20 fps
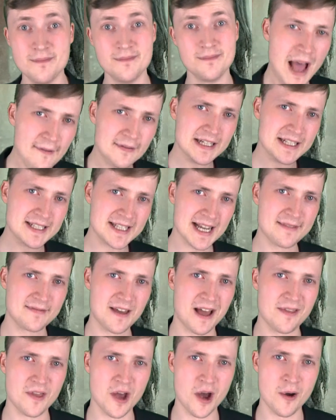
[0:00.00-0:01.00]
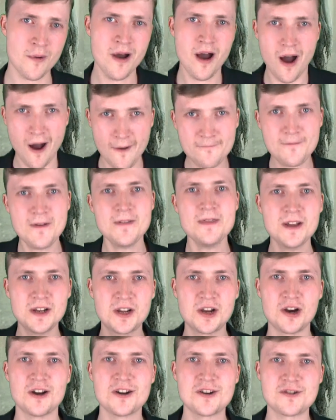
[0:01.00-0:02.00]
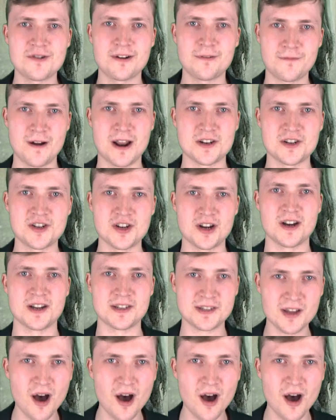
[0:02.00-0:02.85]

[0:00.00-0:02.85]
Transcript: Having said that, though, I think the Conjuring franchise,